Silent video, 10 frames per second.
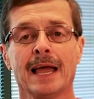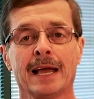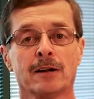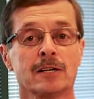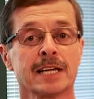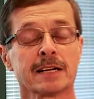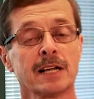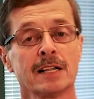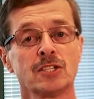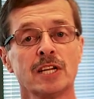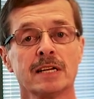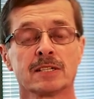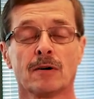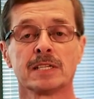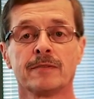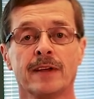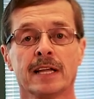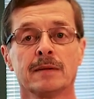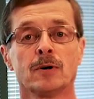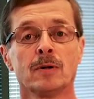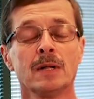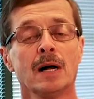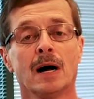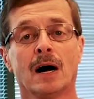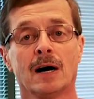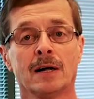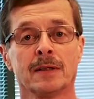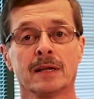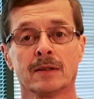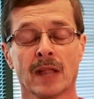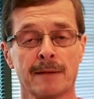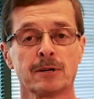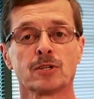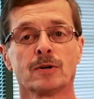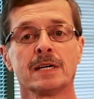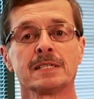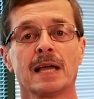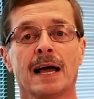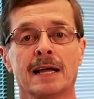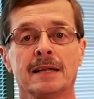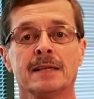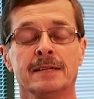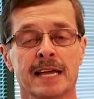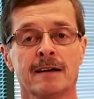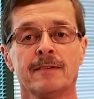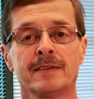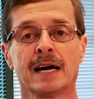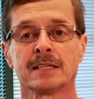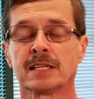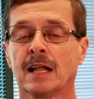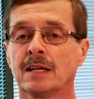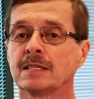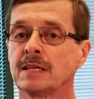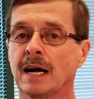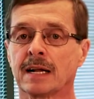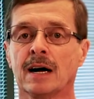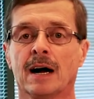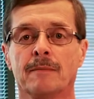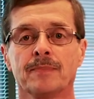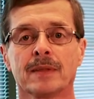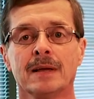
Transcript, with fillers: and our technology is always available on laboratories at dev dot solace dot com.